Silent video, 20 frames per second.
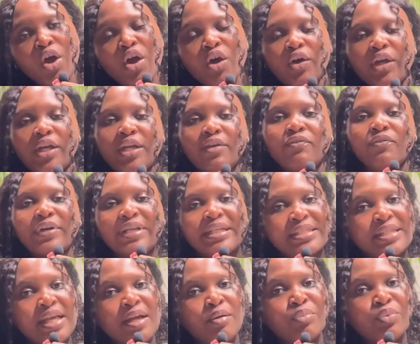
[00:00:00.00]
Okay, for
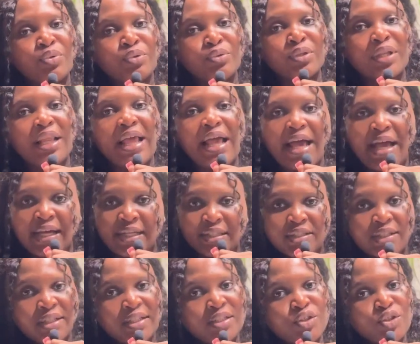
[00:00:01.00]
example, I
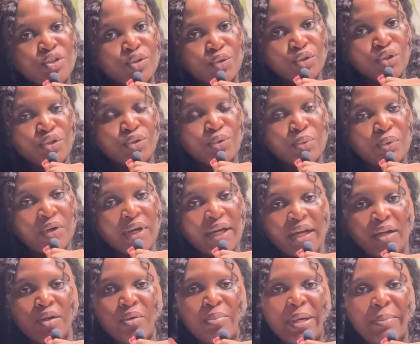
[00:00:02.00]
studied social work. I
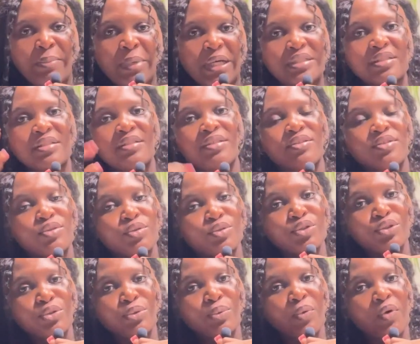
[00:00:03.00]
got my master's in
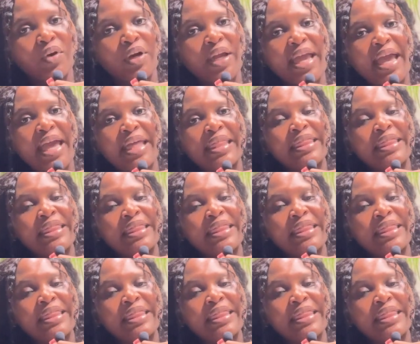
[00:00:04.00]
social work, and